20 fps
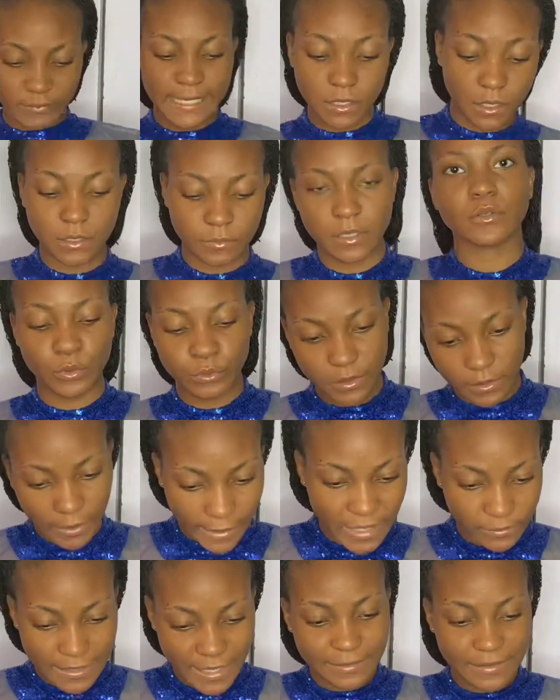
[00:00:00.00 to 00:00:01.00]
I use sweat
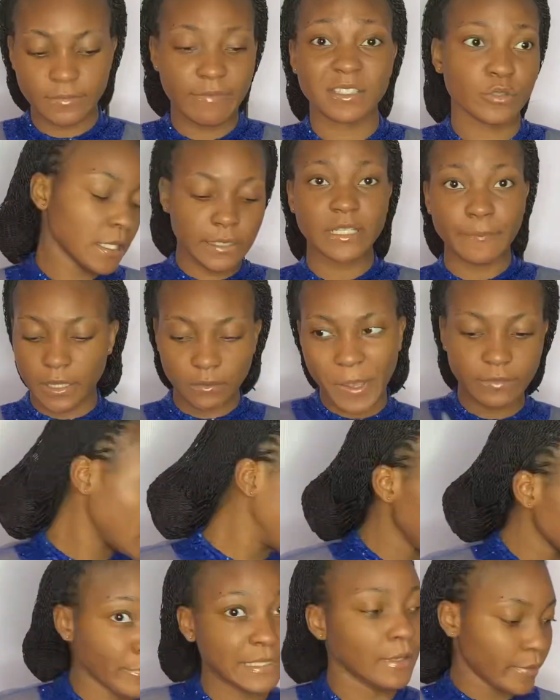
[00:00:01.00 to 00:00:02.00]
block from
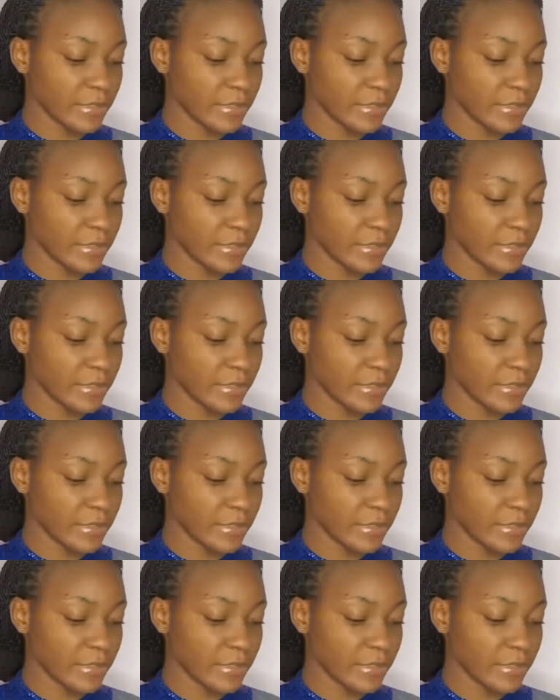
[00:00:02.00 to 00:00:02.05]
ZK